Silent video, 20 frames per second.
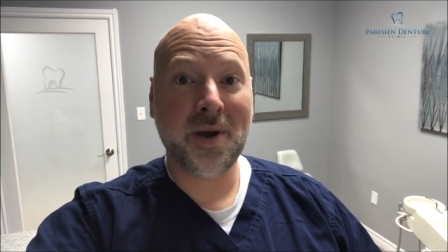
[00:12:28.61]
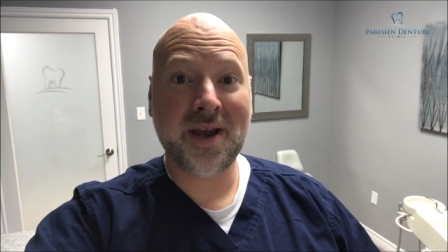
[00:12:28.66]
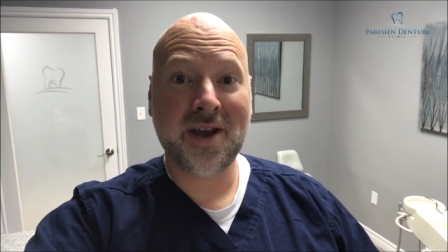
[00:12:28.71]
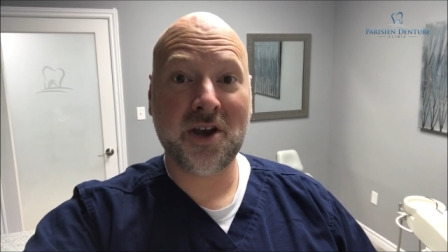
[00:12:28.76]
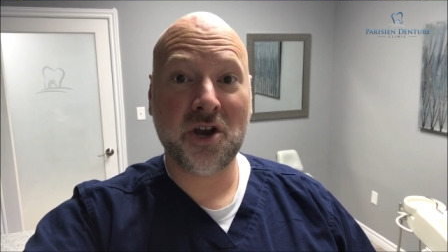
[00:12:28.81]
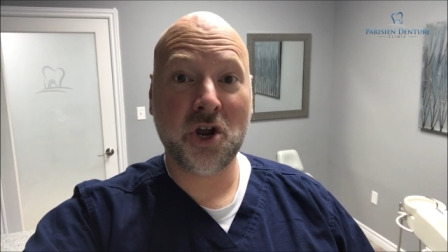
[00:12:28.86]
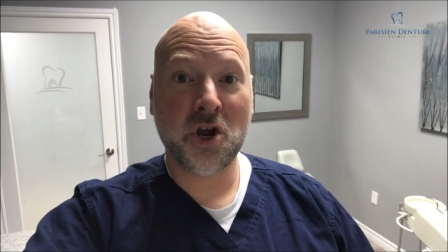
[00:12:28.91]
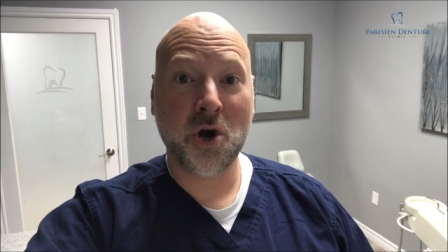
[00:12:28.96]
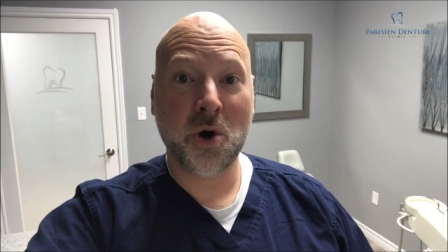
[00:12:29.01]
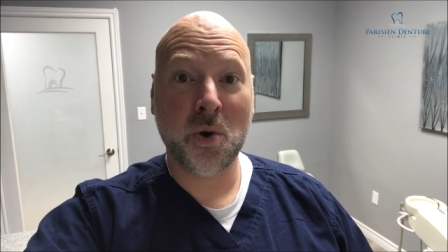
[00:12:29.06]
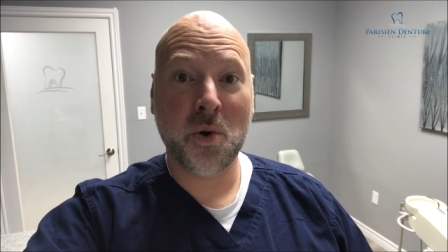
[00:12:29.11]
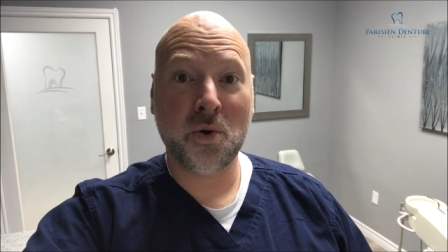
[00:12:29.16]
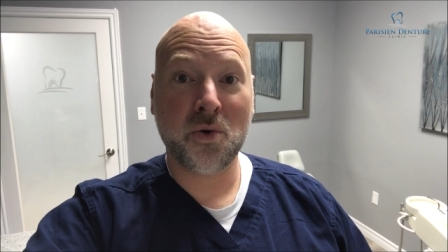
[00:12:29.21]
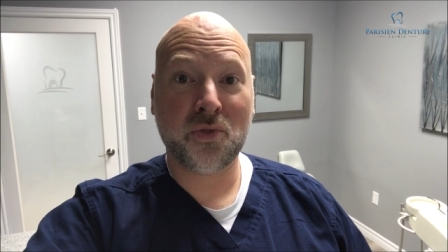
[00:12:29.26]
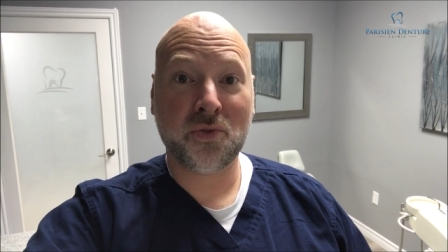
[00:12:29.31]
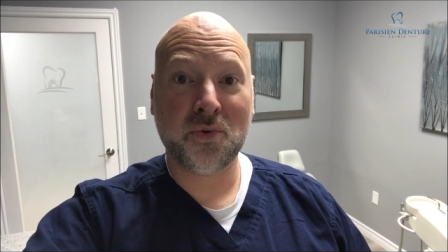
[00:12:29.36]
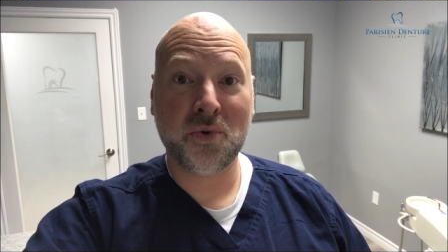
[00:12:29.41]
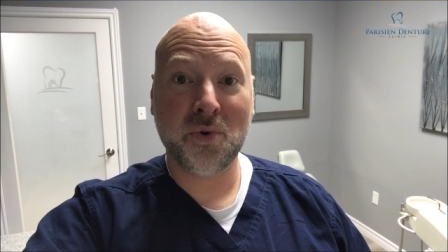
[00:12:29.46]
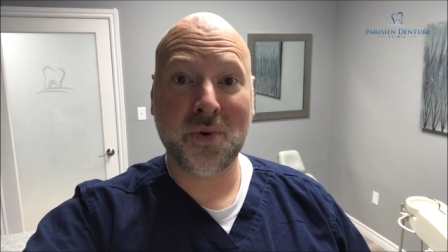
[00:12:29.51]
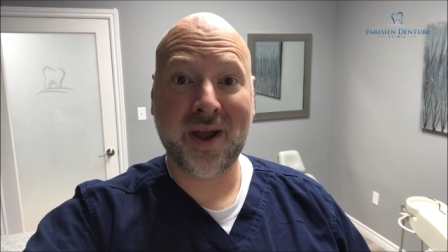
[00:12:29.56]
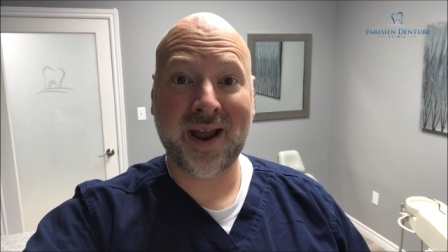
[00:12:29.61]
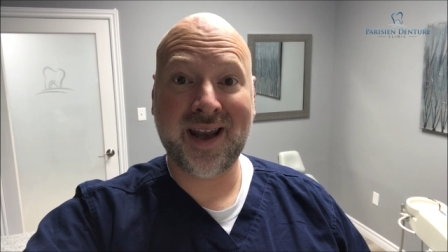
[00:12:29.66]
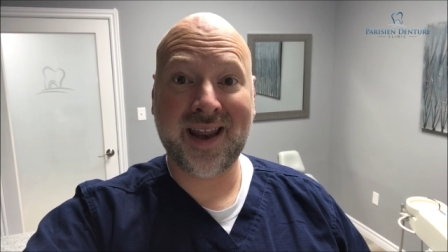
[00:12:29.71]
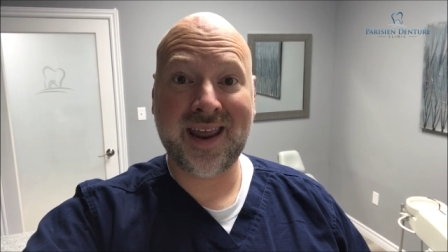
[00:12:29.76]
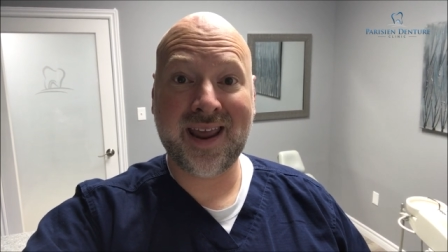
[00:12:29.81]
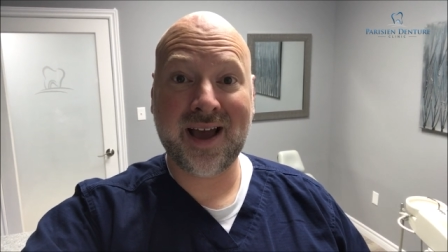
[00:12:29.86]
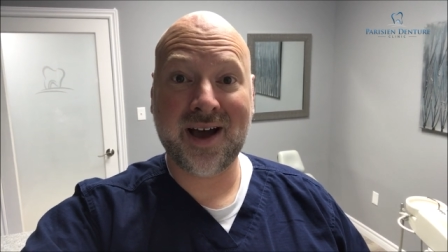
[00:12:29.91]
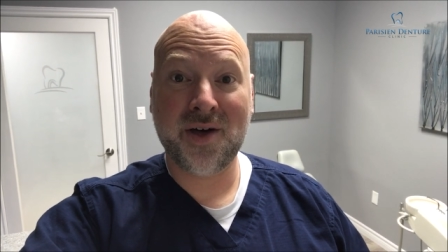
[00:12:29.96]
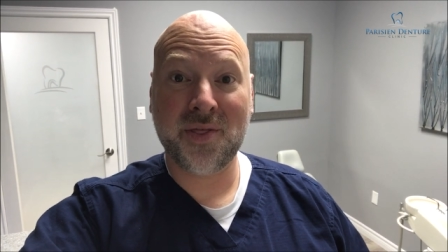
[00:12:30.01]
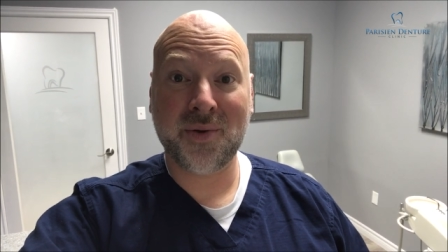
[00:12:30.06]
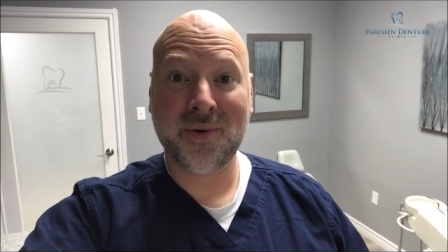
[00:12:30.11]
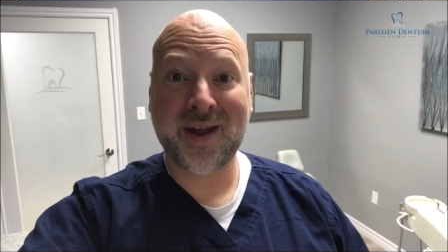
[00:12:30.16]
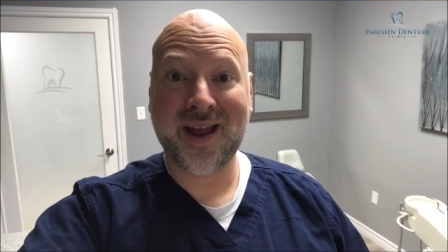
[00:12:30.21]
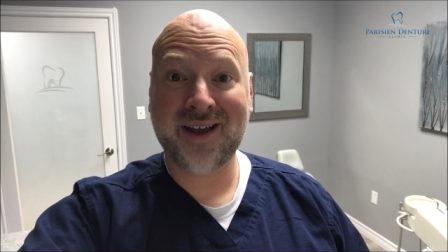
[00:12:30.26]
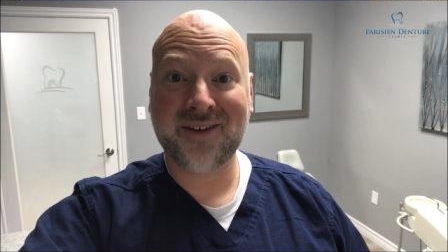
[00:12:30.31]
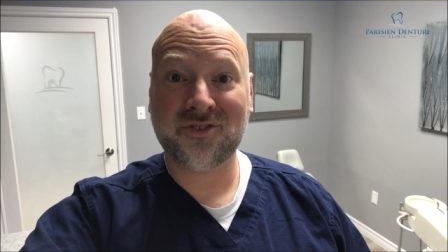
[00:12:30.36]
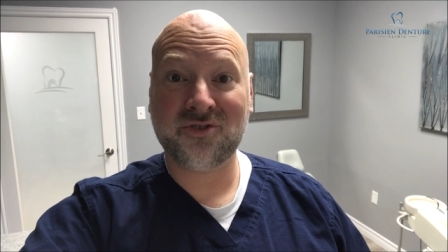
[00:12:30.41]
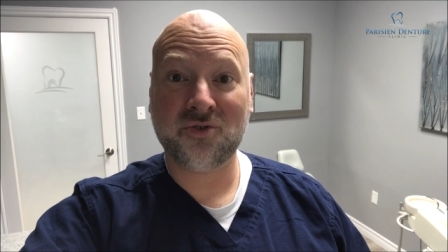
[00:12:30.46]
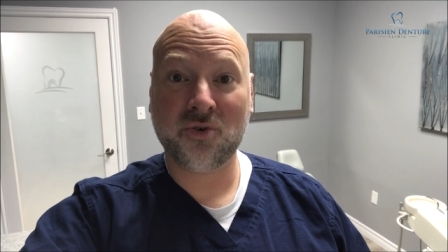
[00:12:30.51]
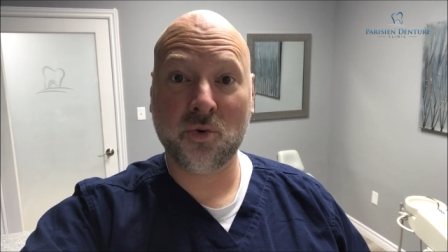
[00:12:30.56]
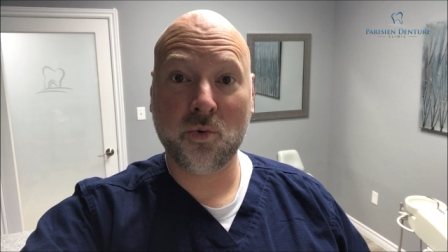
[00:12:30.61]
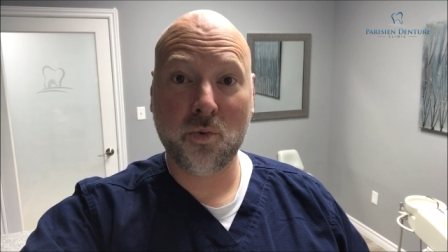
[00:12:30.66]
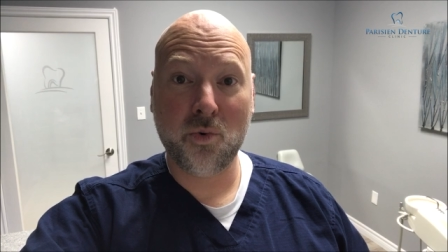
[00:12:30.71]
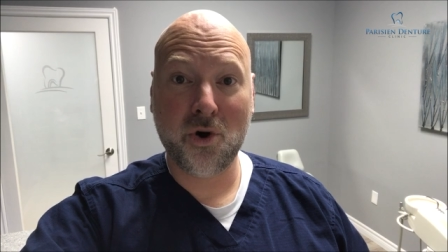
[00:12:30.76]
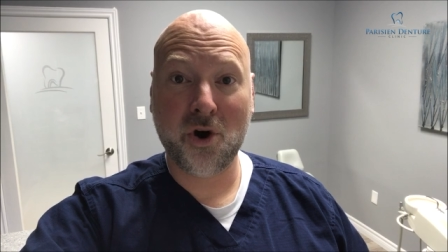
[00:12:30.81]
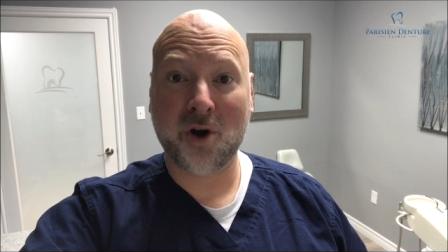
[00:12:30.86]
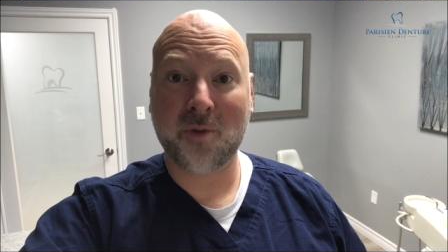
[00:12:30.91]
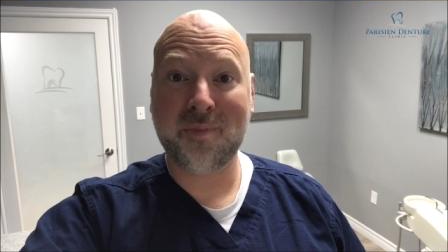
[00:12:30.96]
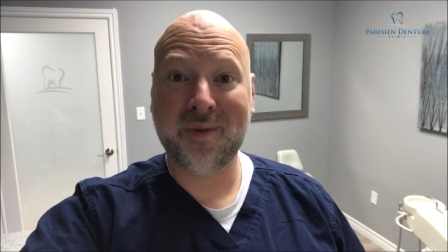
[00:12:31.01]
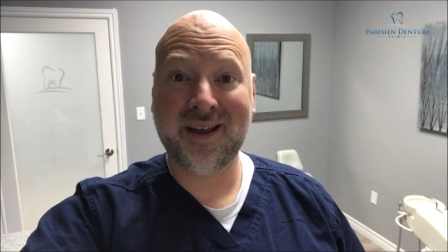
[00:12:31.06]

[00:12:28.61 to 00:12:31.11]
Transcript: need to go through any other extra work,